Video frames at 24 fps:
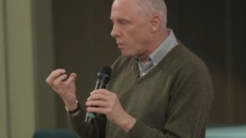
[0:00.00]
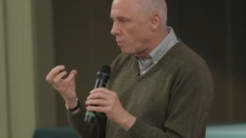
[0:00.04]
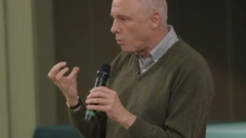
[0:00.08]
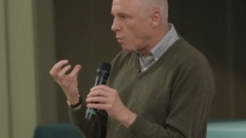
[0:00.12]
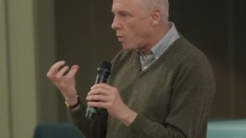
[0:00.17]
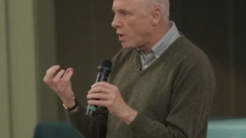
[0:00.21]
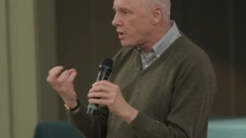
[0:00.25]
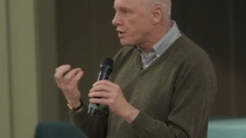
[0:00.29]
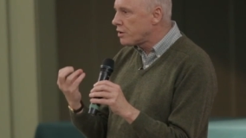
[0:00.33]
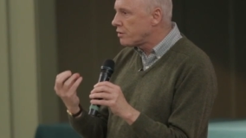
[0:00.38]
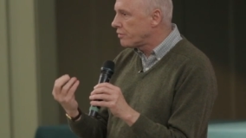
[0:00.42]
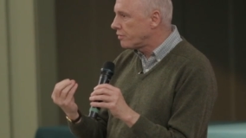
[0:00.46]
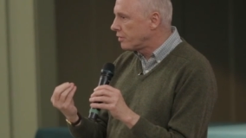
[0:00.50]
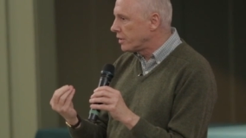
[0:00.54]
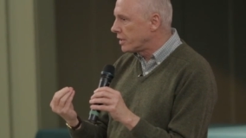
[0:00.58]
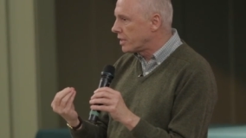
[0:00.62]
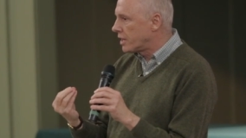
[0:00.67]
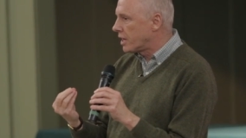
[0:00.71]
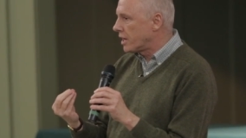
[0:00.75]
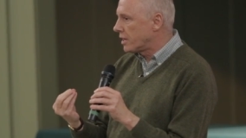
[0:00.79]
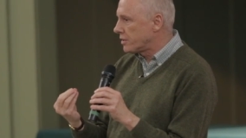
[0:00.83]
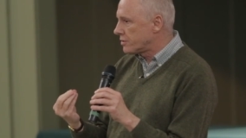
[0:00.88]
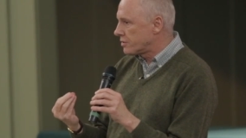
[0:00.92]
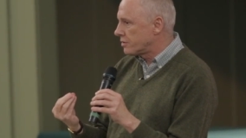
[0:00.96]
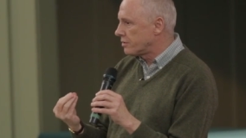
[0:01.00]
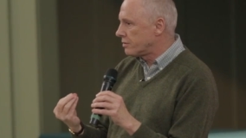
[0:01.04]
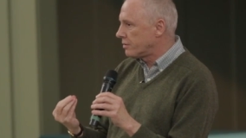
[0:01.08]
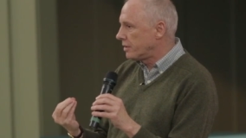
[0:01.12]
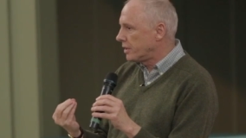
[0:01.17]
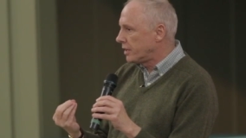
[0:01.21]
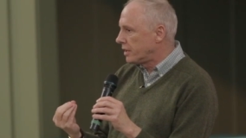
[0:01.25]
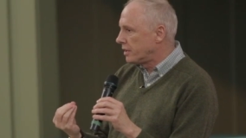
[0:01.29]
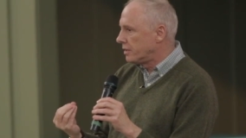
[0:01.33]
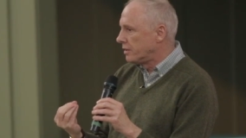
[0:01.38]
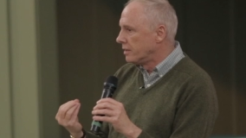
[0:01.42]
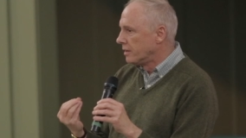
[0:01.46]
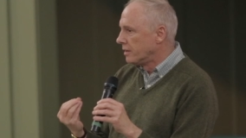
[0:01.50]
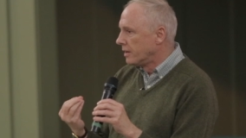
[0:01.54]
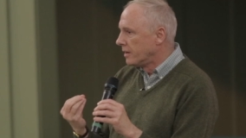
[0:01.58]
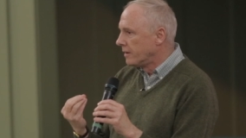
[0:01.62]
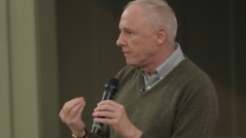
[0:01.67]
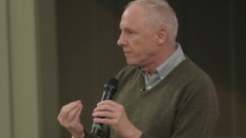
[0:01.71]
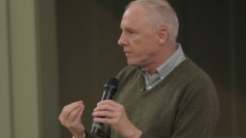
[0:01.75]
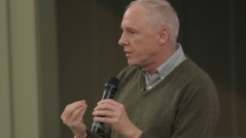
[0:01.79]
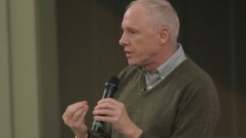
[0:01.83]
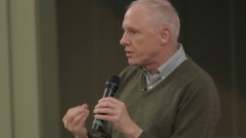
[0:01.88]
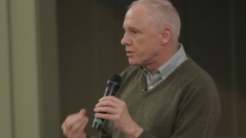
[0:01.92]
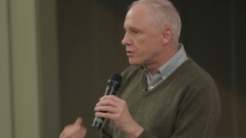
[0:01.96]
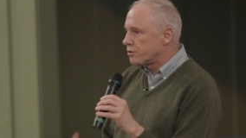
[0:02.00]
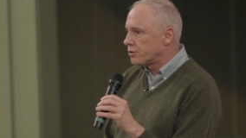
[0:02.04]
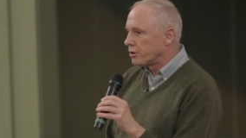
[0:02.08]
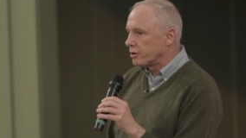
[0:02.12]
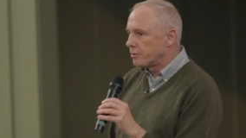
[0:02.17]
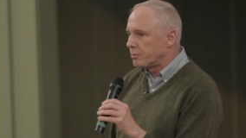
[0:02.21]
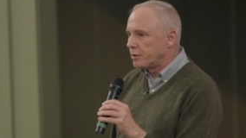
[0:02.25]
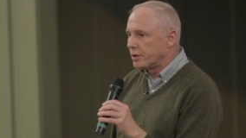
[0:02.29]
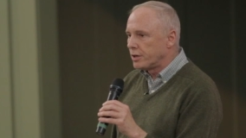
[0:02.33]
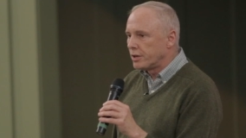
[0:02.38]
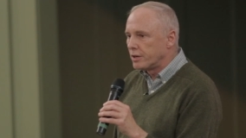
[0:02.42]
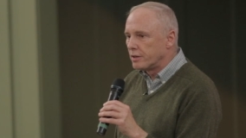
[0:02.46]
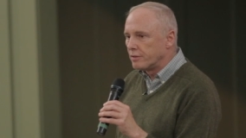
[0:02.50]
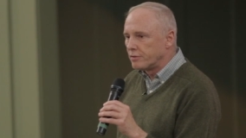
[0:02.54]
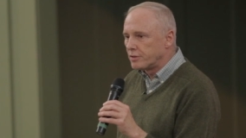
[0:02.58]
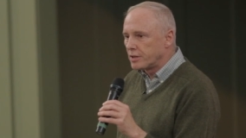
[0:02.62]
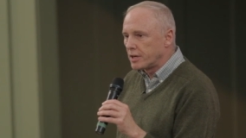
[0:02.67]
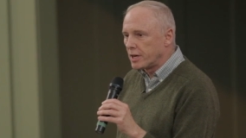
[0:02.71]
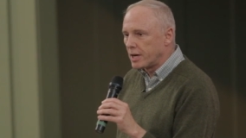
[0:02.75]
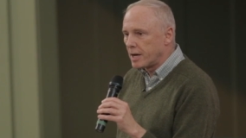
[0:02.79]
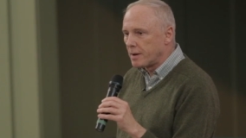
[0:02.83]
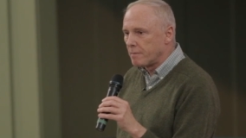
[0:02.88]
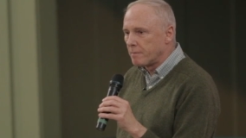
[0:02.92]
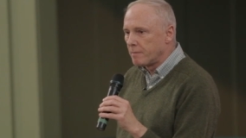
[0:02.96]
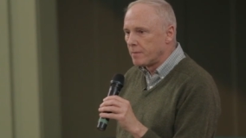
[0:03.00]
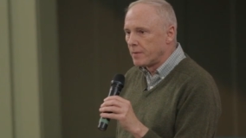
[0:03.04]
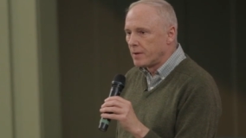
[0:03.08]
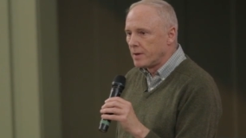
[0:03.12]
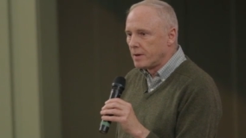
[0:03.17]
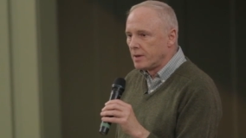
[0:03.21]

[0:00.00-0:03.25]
wonderfully concentrated in a short period of time.